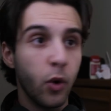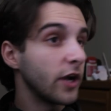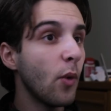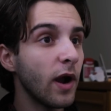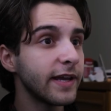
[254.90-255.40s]
Where do
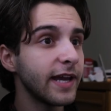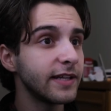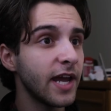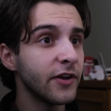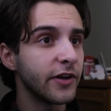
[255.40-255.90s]
you want to get
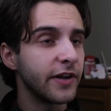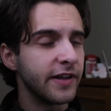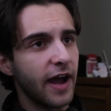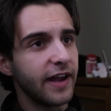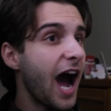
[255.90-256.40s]
dinner
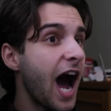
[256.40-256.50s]
tonight?